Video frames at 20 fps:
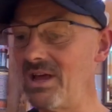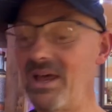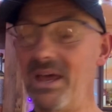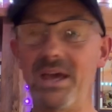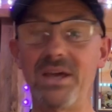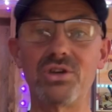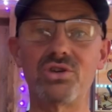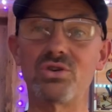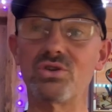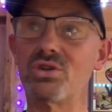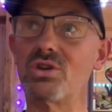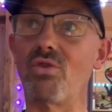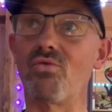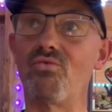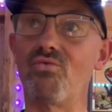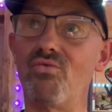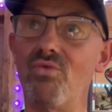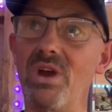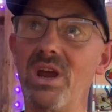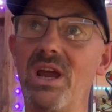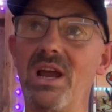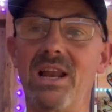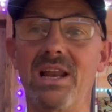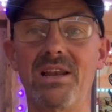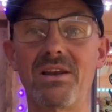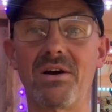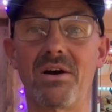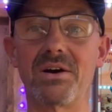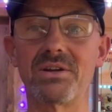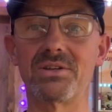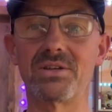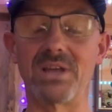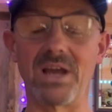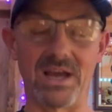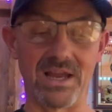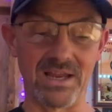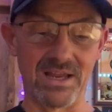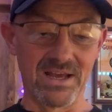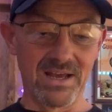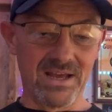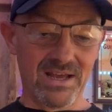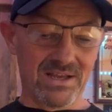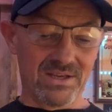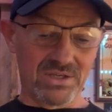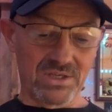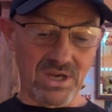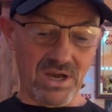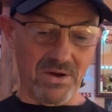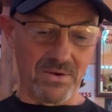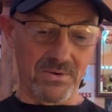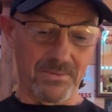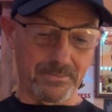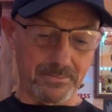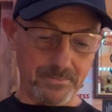just a really nice day. So